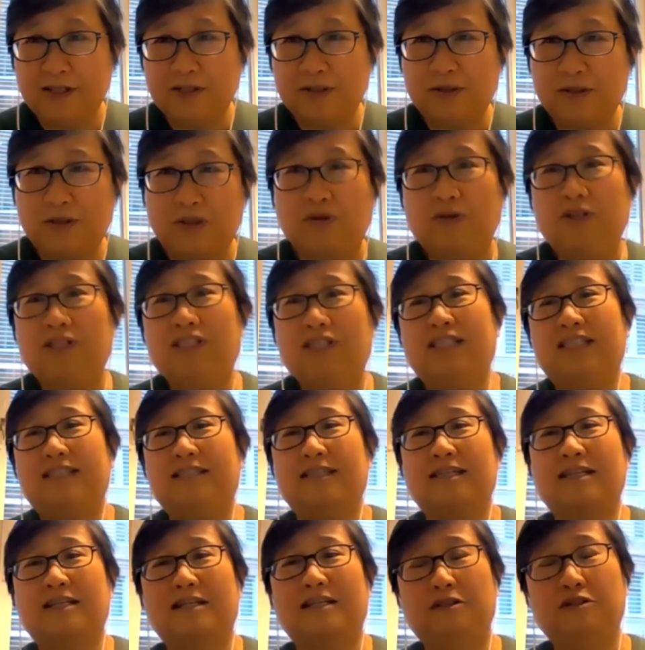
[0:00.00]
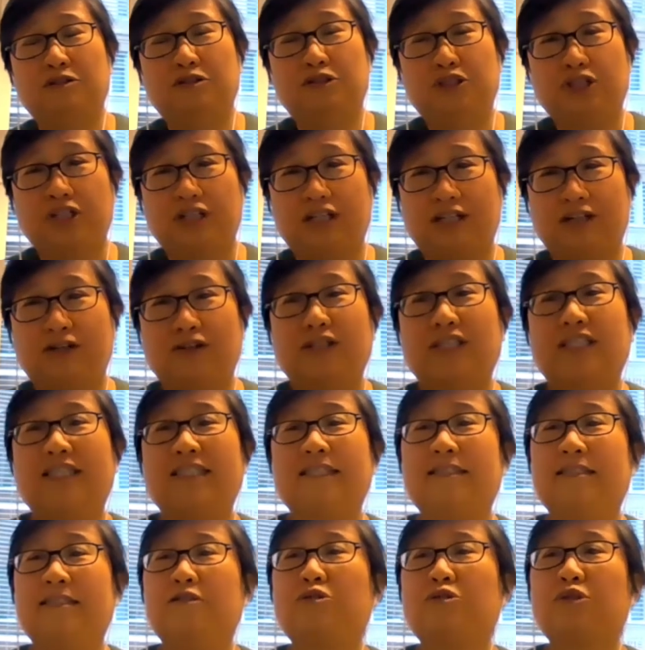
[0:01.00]
So it is culture or it
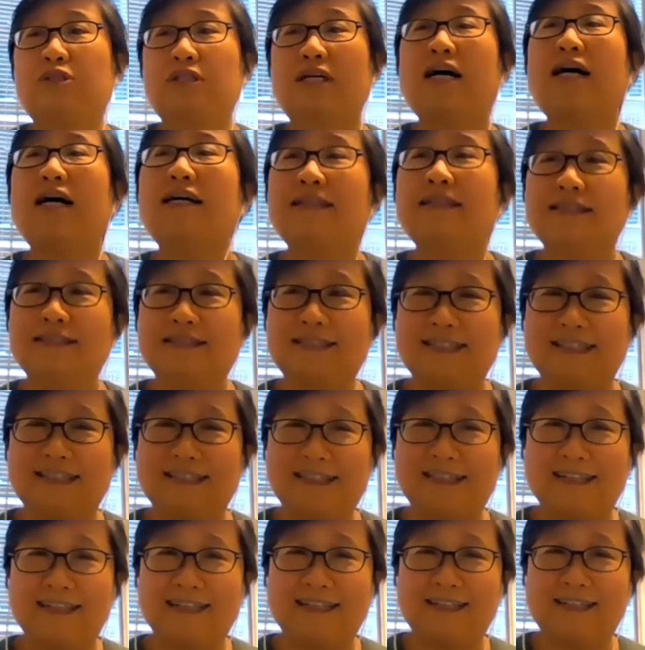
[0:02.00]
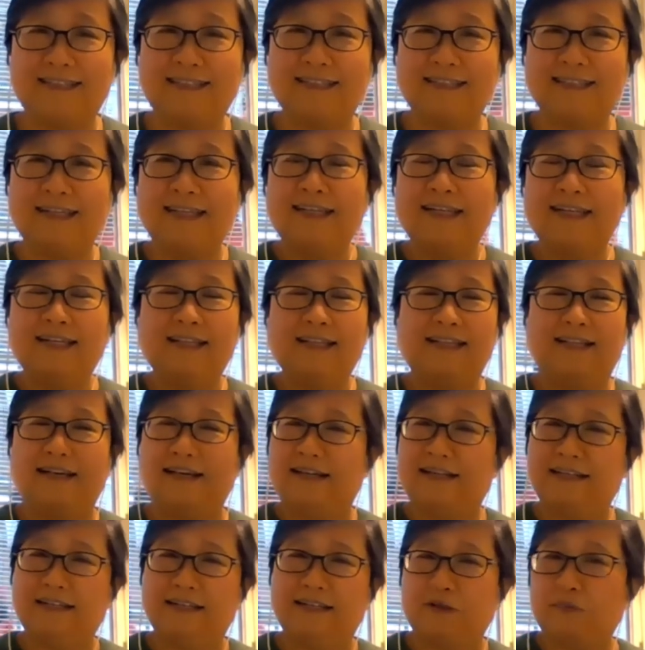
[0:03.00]
is society that
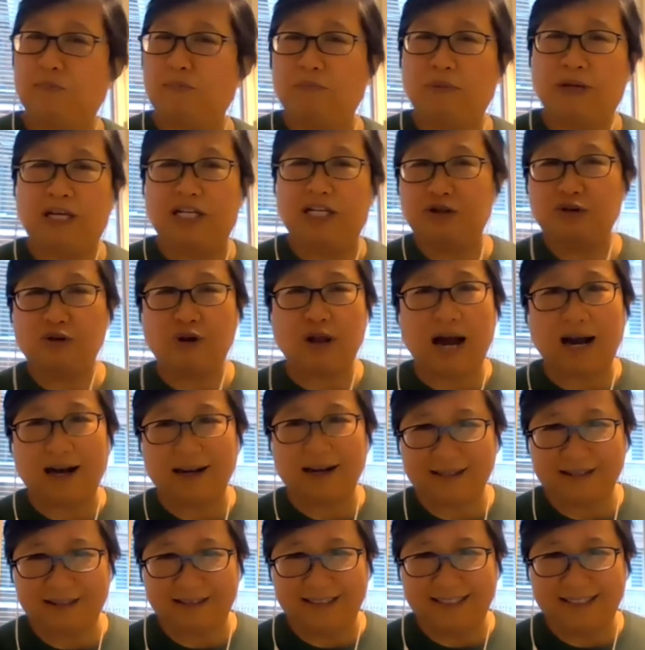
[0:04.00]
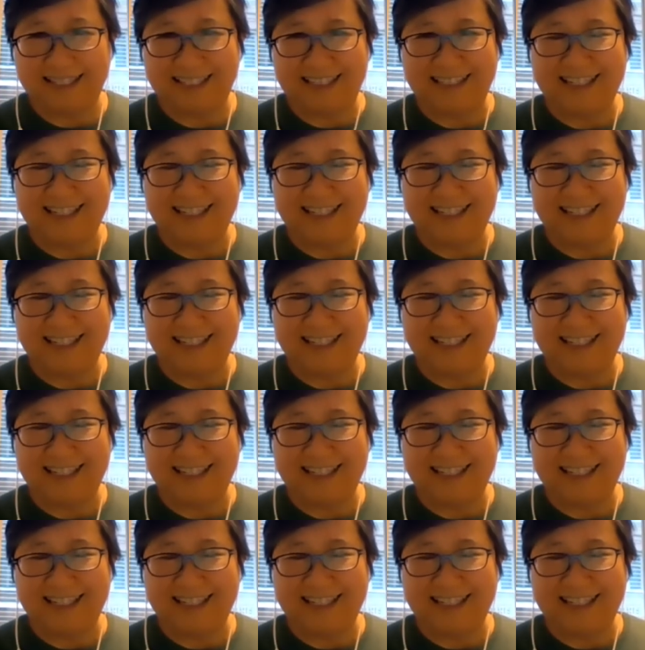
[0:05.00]
is patriarchal,